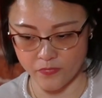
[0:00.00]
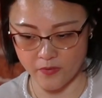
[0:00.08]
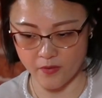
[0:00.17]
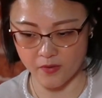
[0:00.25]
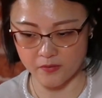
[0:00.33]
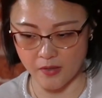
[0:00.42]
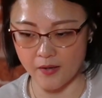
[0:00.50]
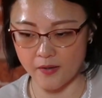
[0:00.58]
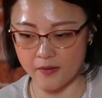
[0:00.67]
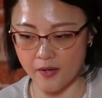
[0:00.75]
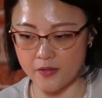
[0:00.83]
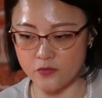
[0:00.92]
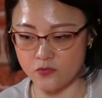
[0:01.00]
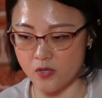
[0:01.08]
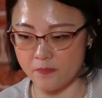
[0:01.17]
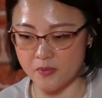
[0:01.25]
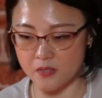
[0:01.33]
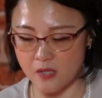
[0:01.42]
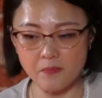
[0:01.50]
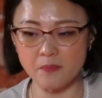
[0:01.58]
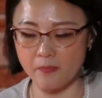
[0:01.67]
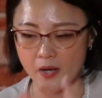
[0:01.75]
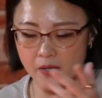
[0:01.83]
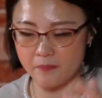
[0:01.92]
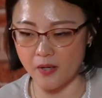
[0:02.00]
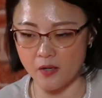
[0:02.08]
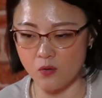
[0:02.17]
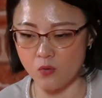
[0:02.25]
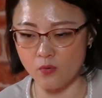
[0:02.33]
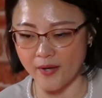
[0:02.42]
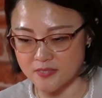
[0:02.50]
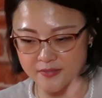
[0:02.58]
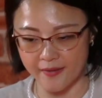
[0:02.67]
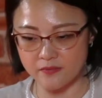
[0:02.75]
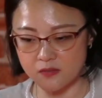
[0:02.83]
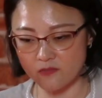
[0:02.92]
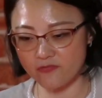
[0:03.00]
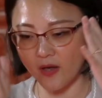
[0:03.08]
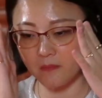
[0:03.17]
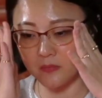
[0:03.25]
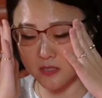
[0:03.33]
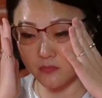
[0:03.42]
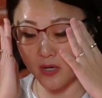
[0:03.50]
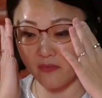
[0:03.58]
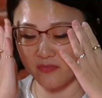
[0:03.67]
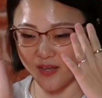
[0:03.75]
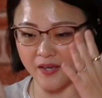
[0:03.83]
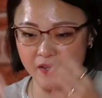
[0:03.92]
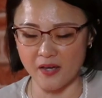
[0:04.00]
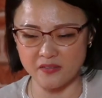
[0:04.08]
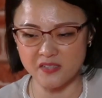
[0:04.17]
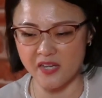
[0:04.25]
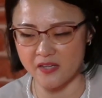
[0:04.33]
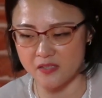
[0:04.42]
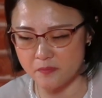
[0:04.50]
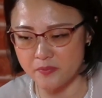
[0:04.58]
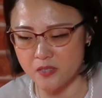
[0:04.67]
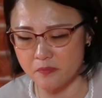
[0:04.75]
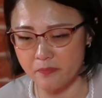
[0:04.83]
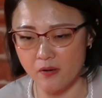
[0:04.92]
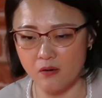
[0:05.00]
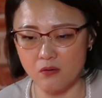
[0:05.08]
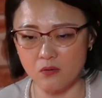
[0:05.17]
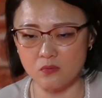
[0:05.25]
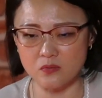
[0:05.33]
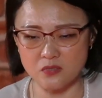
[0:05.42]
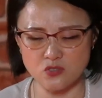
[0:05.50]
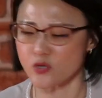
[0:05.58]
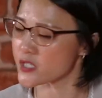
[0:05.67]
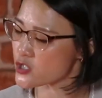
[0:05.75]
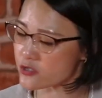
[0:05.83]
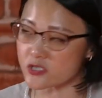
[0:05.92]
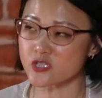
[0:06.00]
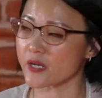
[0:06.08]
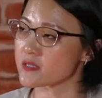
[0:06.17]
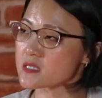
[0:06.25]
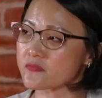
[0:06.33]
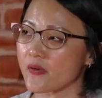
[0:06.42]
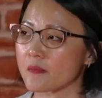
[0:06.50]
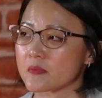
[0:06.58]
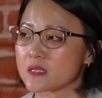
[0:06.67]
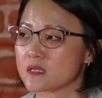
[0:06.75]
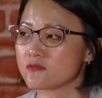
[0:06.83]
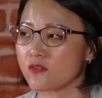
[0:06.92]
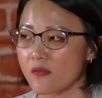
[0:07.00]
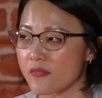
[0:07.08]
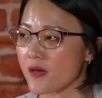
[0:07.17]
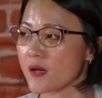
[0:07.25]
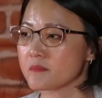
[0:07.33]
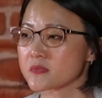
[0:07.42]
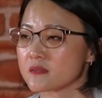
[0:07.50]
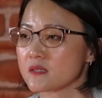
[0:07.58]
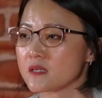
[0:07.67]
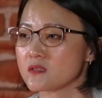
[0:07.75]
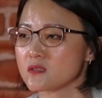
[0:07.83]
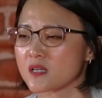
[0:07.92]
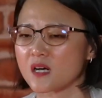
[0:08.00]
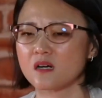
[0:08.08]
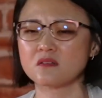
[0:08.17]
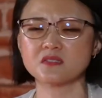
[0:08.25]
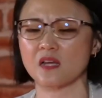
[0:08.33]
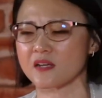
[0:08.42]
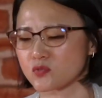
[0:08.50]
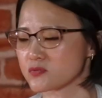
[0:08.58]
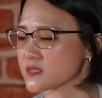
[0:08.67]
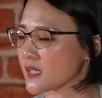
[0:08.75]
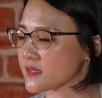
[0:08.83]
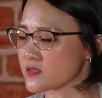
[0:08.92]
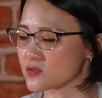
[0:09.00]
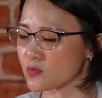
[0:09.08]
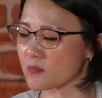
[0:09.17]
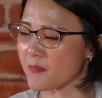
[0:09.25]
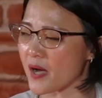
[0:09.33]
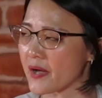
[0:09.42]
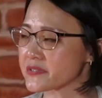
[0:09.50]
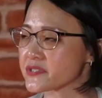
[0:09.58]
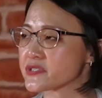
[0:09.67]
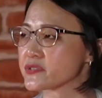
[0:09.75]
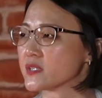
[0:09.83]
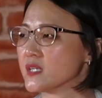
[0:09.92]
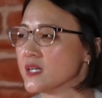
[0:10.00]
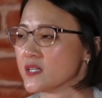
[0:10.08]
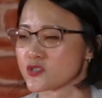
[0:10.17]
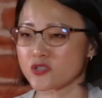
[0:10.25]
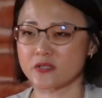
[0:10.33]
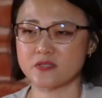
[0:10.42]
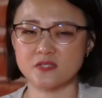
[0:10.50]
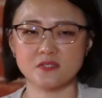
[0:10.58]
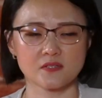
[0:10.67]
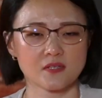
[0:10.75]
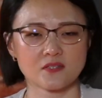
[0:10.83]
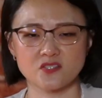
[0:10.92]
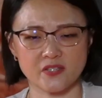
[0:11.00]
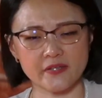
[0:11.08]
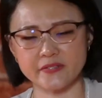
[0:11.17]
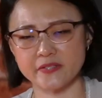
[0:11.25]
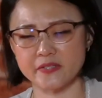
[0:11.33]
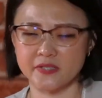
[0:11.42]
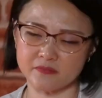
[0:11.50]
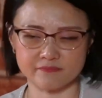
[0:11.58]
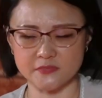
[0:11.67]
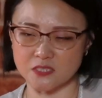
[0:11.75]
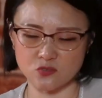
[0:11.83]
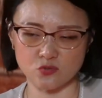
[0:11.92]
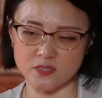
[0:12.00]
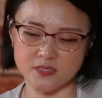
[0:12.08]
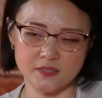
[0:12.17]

Yeah, I, I grew up in, I mean, my, my whole extended family, we have like, I think, 80 people, traditional Chinese family. For them, they think girls ah, don't study so much, just study mm. to a